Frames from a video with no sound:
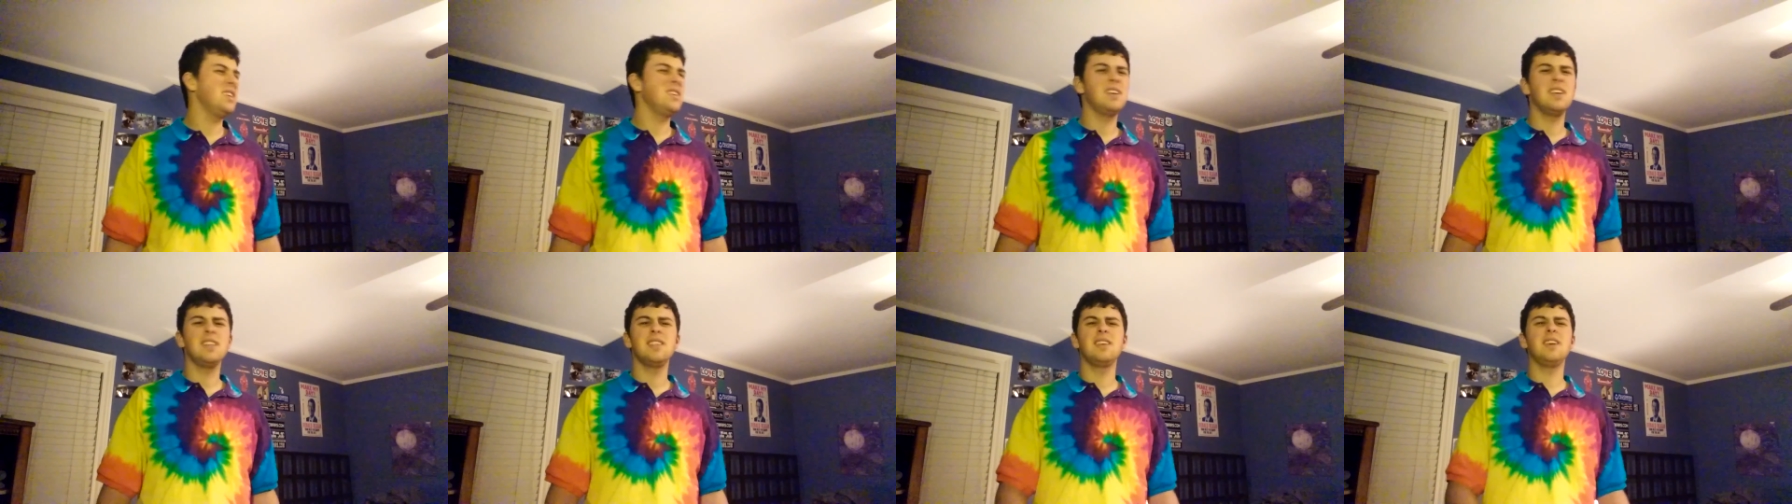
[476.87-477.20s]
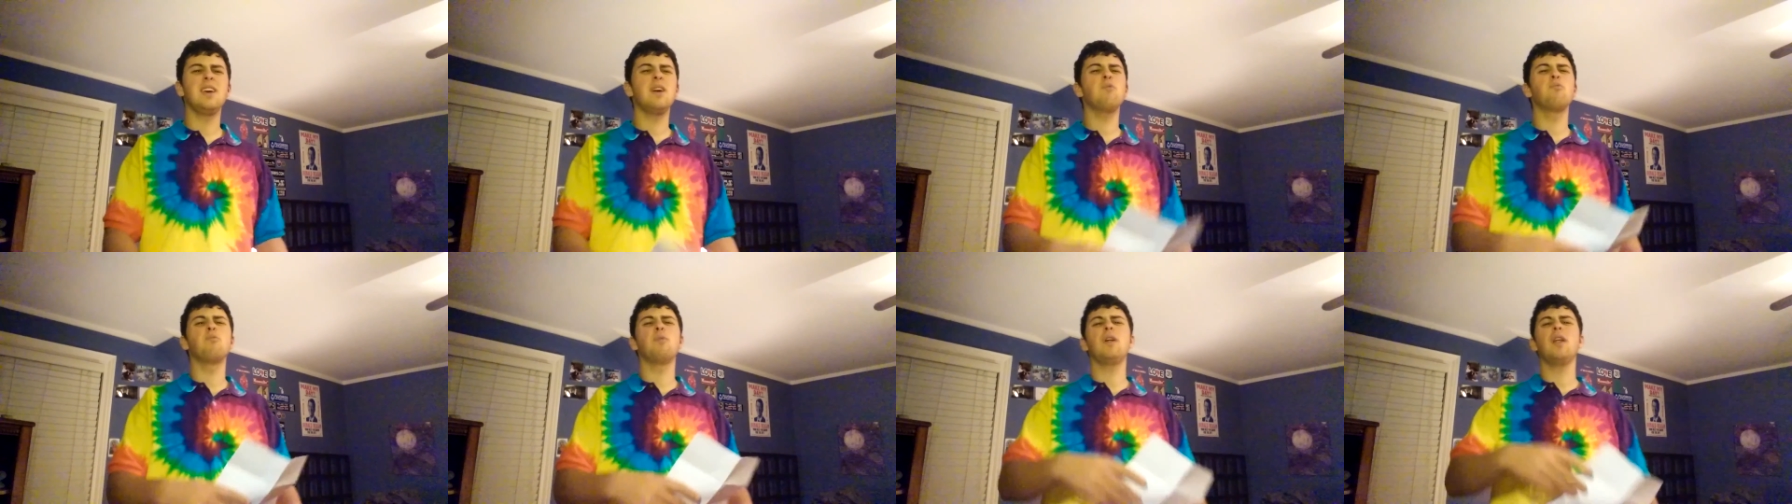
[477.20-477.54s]
Get
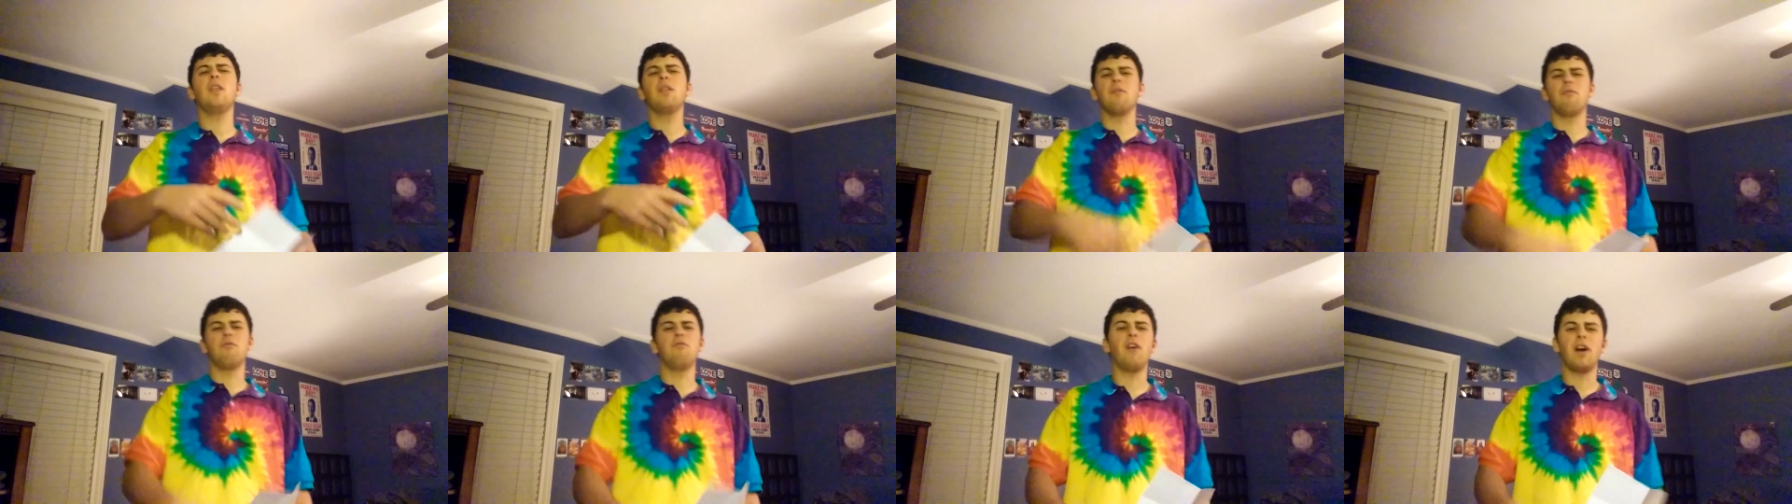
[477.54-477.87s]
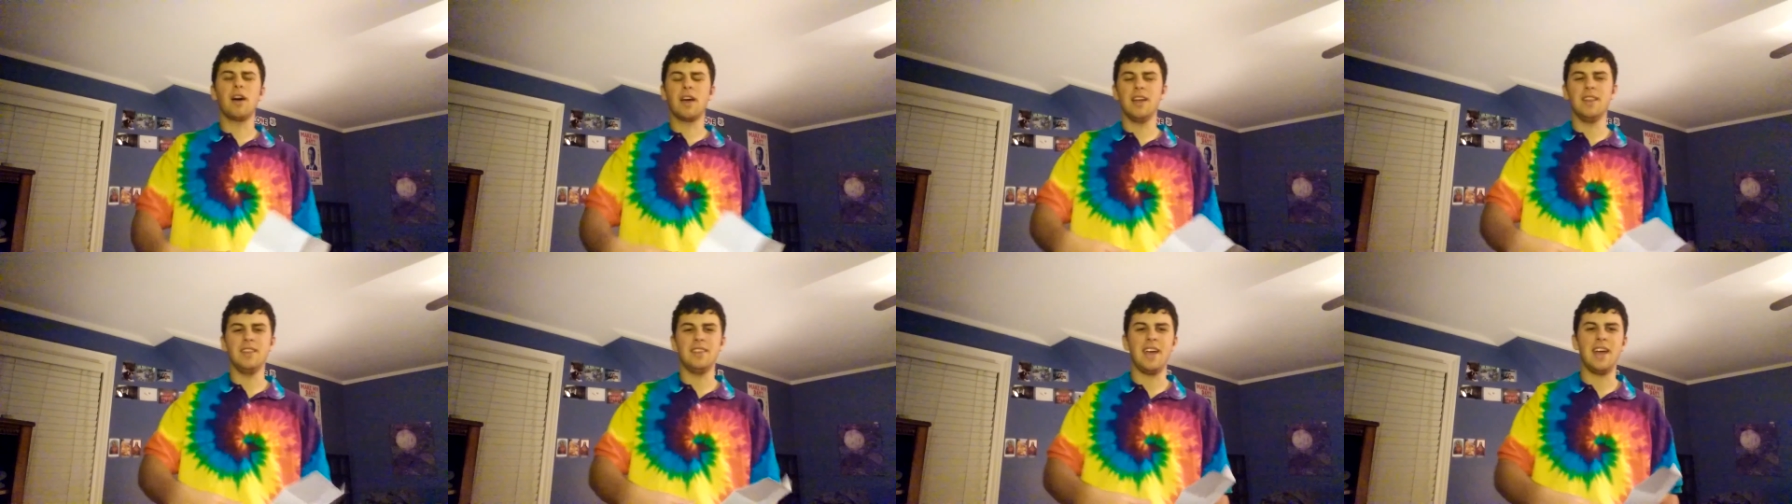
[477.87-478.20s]
get rid of the
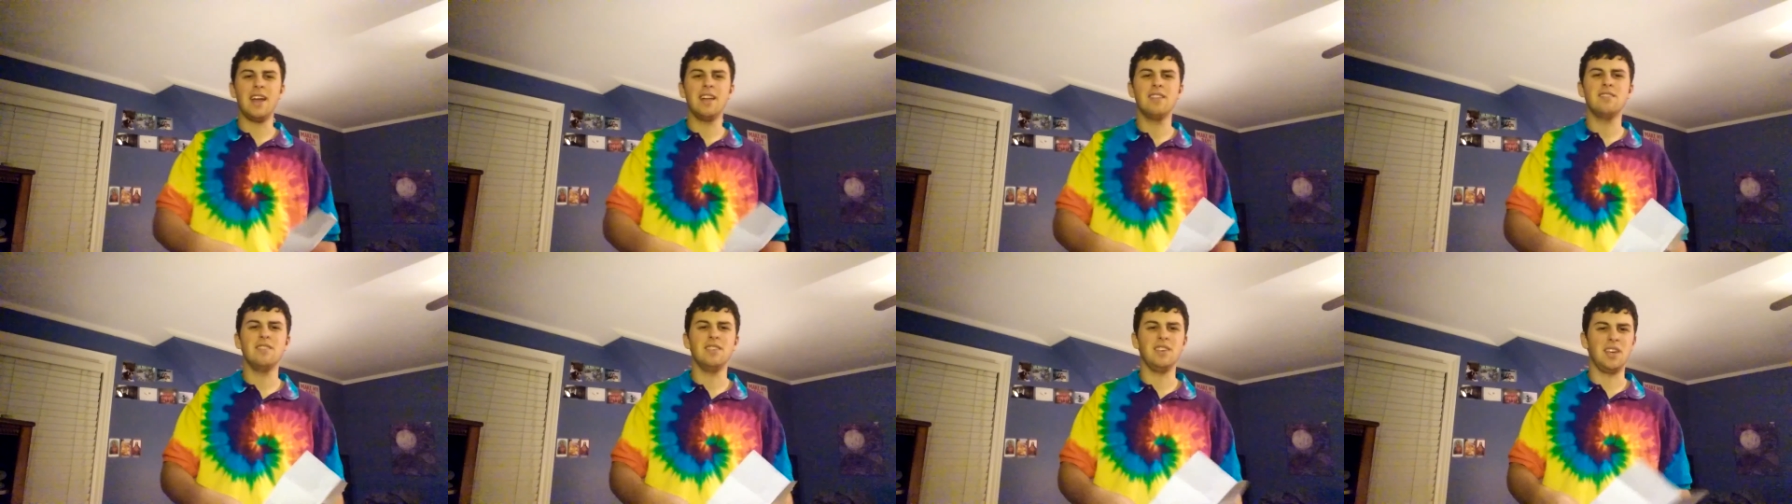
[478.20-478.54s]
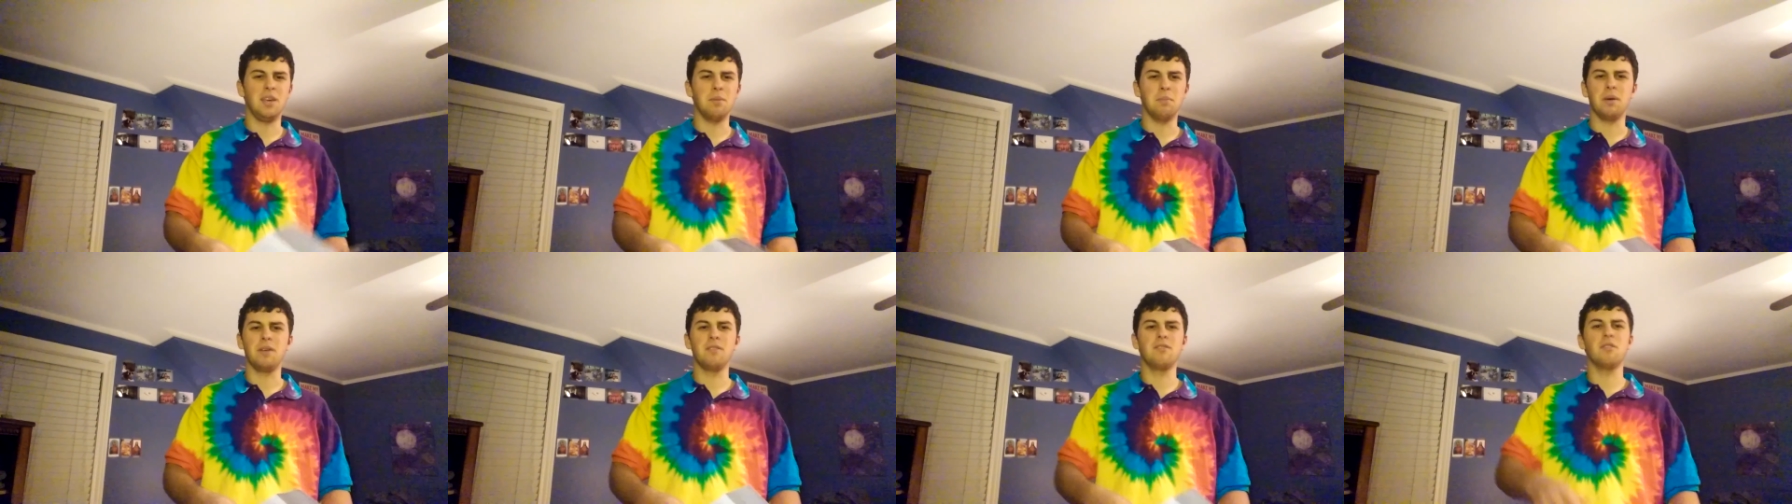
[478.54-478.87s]
fucking dancing
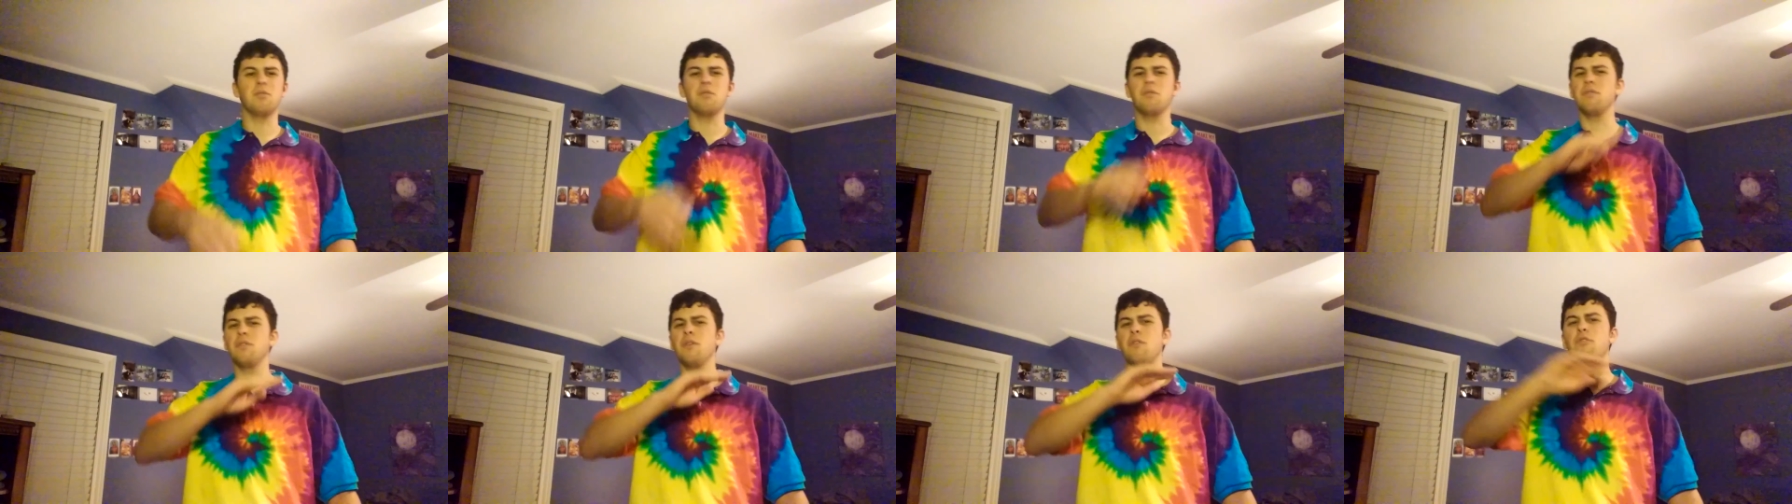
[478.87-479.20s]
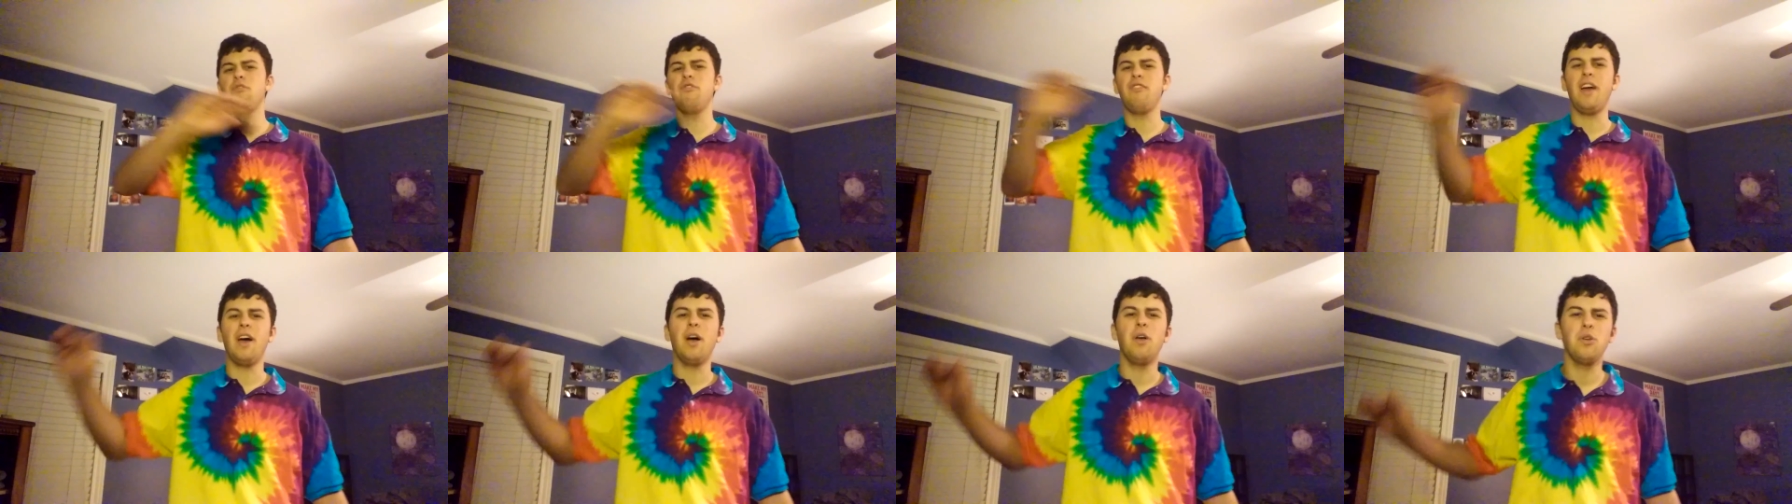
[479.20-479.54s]
gimmicks. They're, they're
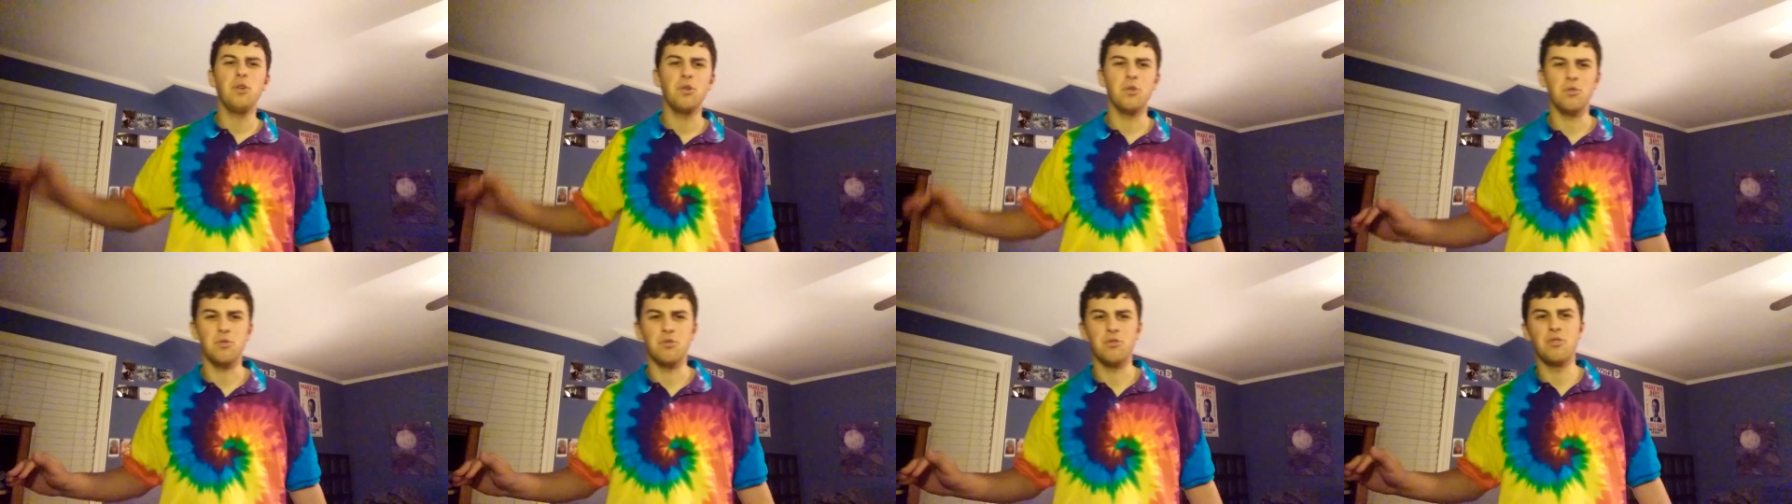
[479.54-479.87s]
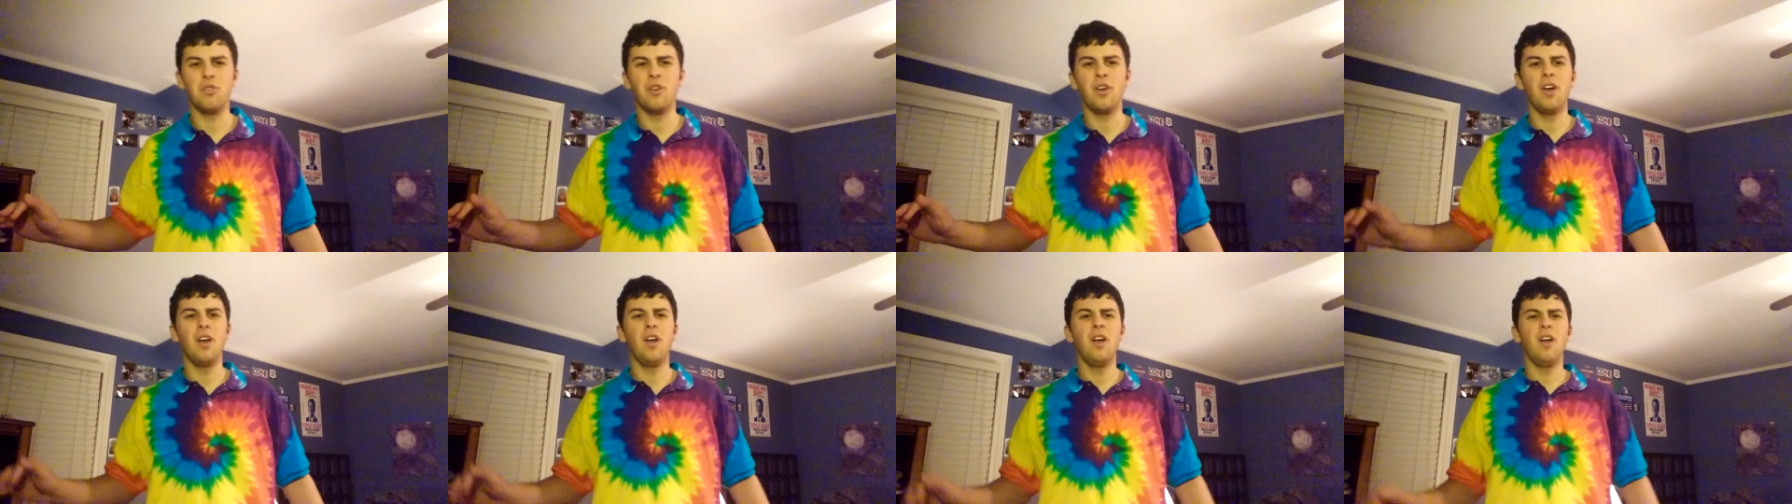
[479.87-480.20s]
failures.